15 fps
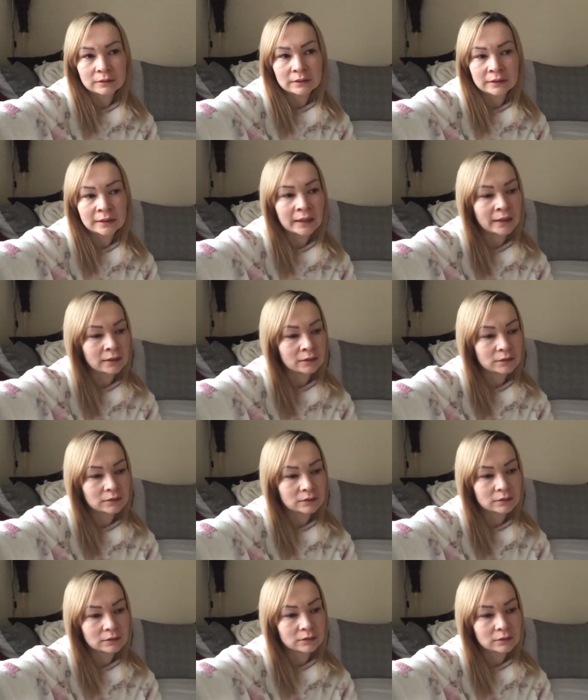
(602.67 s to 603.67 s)
yeah,
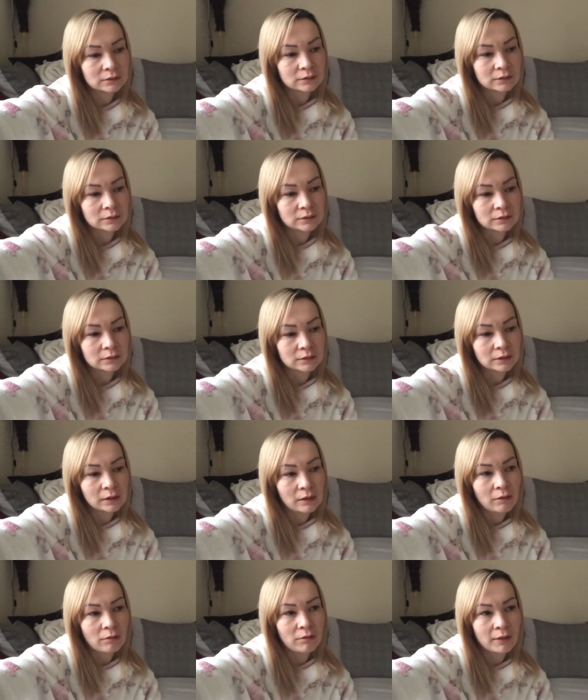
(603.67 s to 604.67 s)

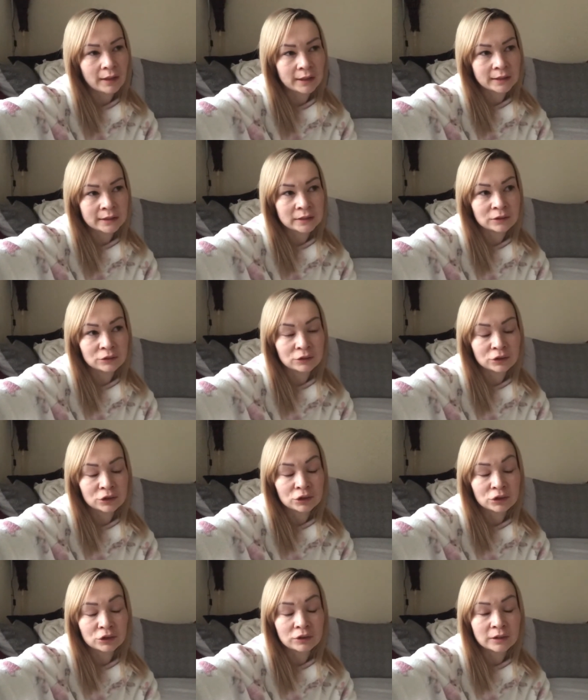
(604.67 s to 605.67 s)
that is another
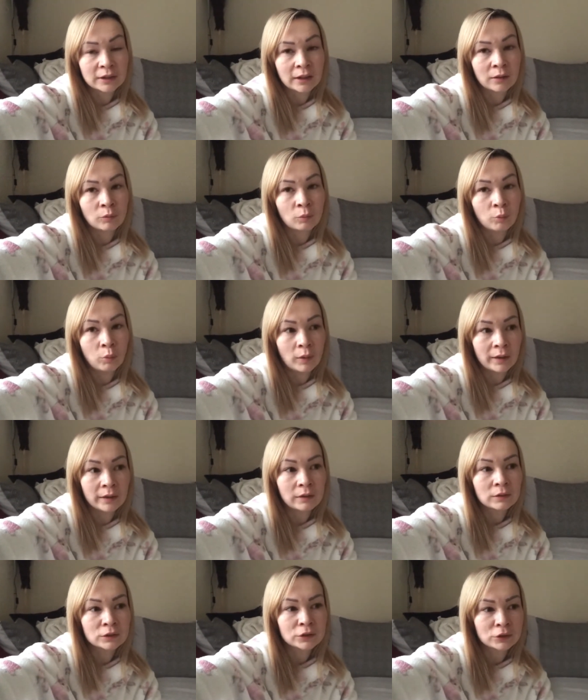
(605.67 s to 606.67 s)
story I
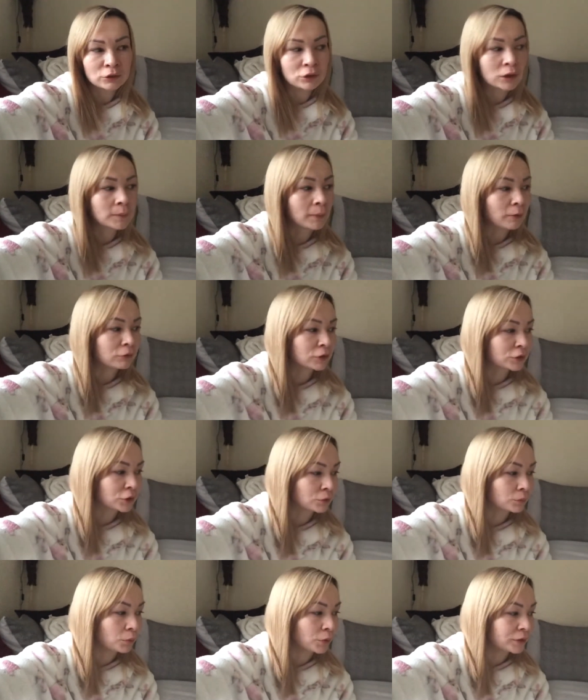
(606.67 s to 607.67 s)
will talk about at
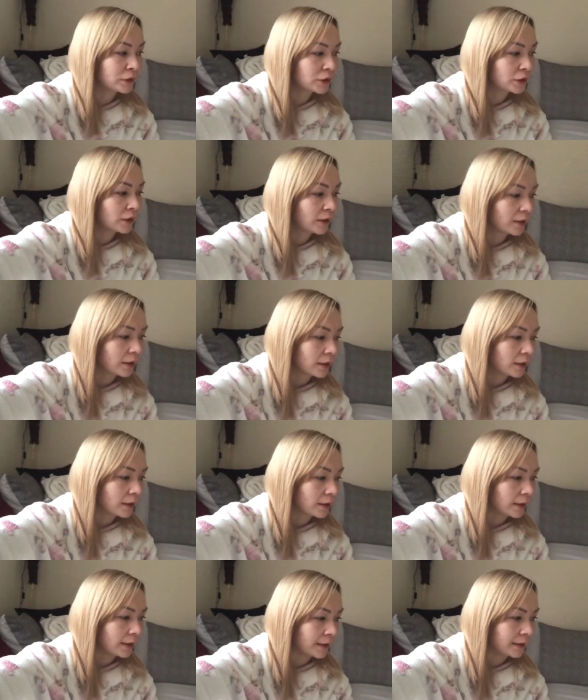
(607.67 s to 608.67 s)
some point.
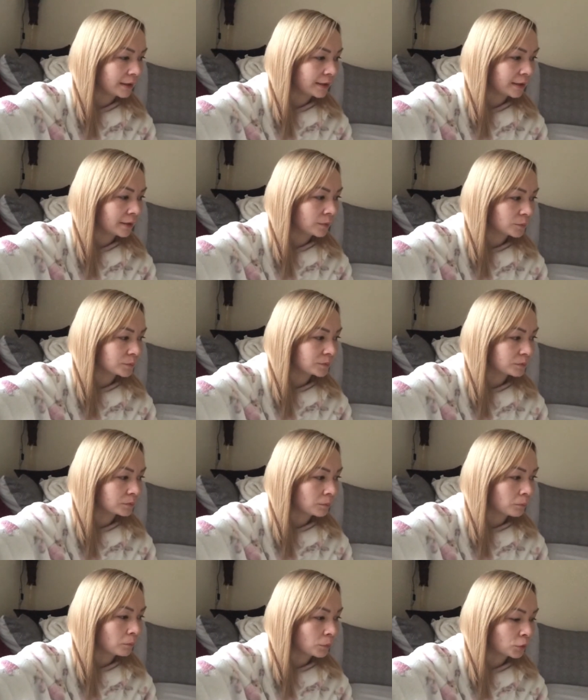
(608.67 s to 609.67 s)
Um,
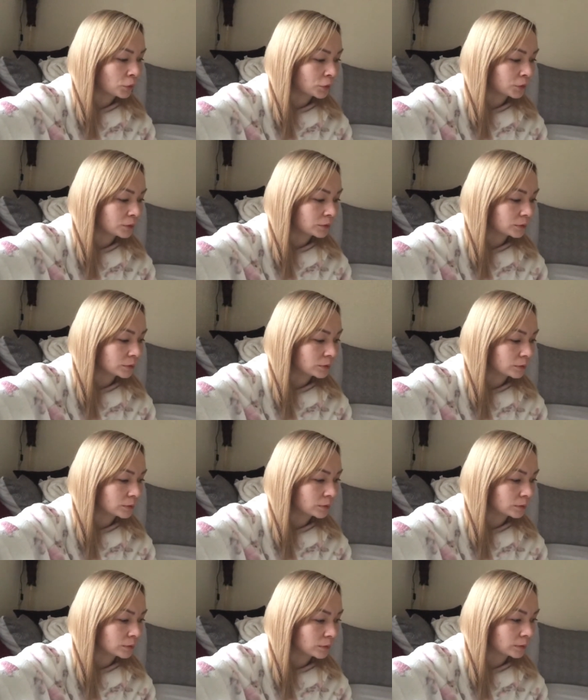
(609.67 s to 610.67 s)
but
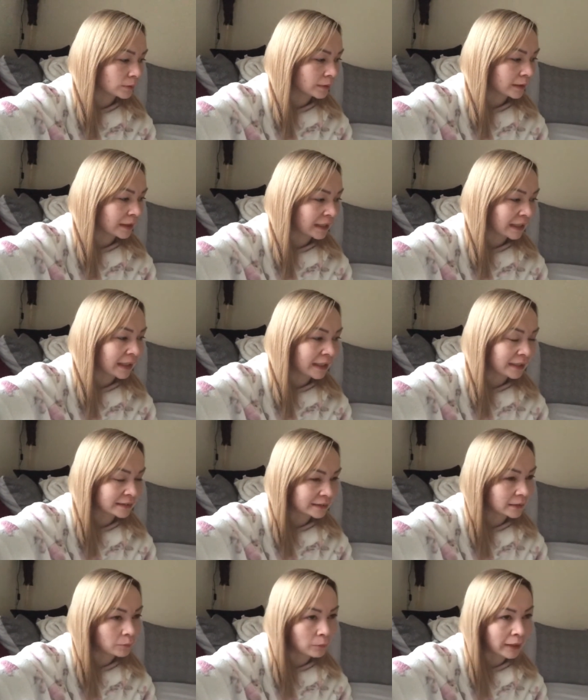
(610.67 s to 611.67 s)
that has
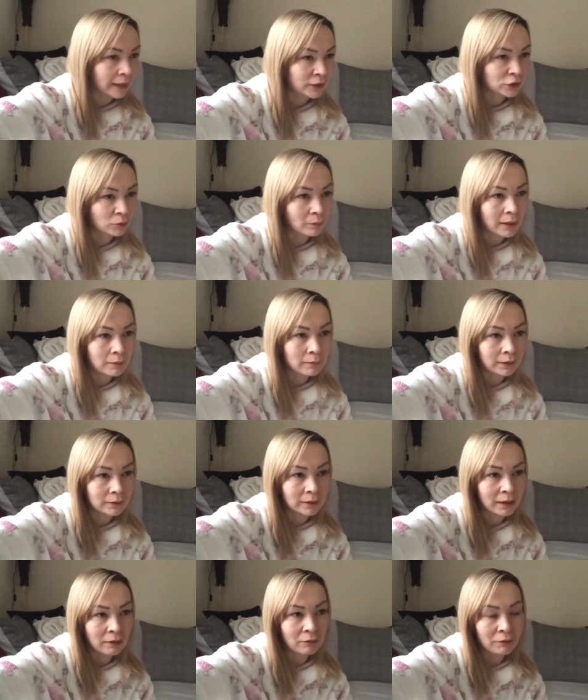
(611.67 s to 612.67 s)
an impact on my mental
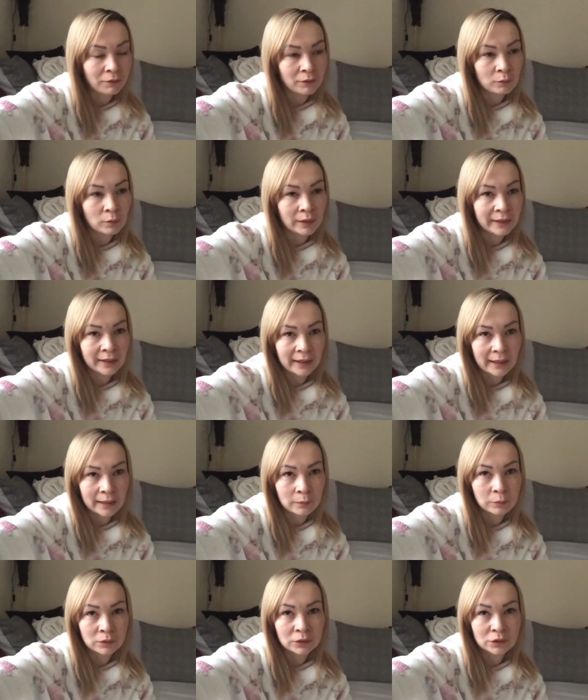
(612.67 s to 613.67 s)
health when it
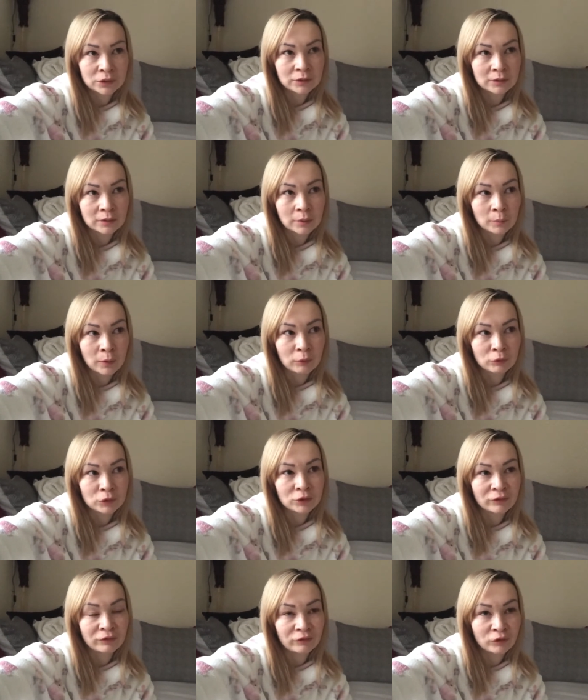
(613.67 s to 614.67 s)
happened about
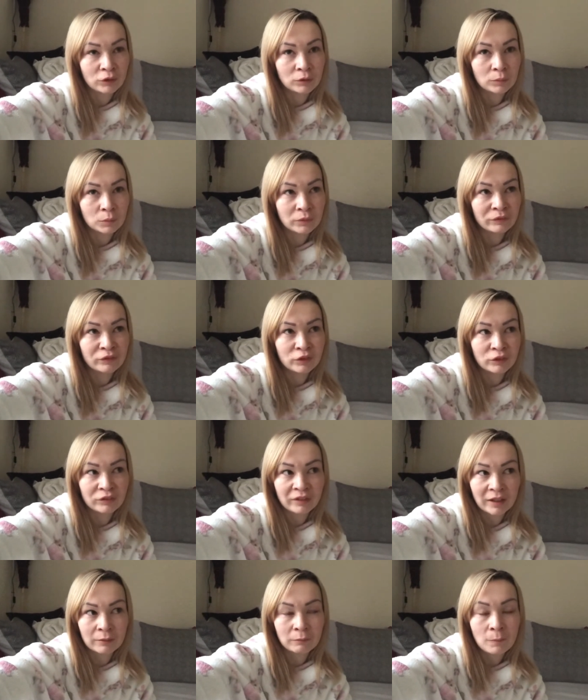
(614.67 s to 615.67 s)
four, four,
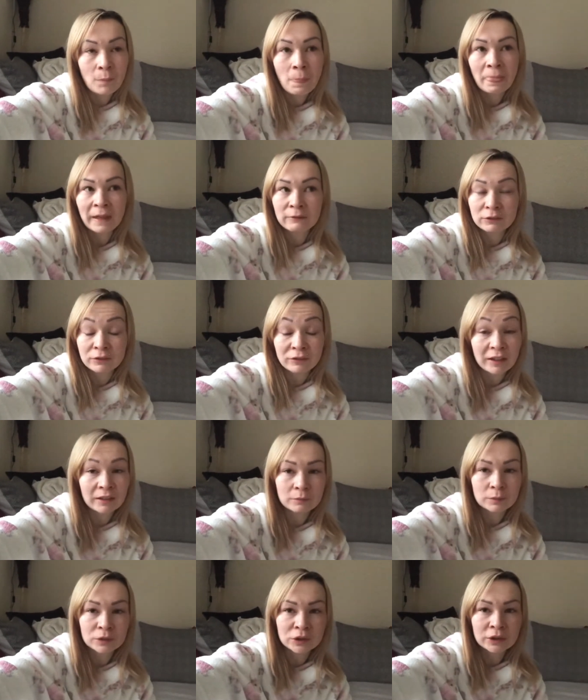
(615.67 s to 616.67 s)
five, it was
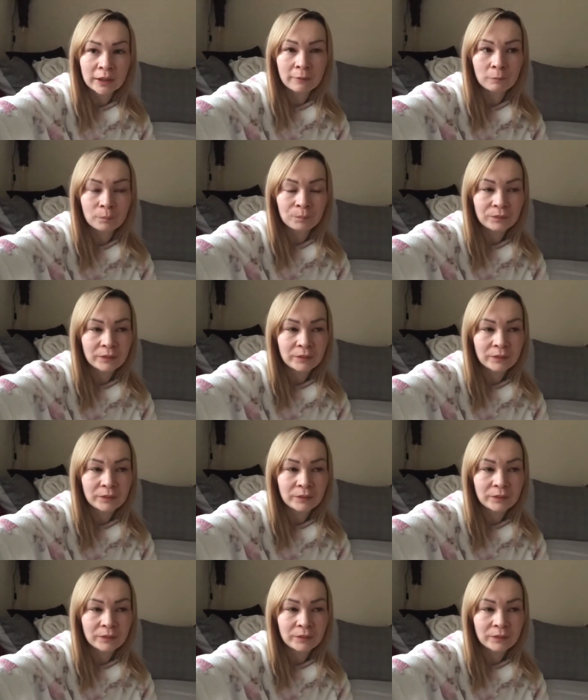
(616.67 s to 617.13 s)
five months ago.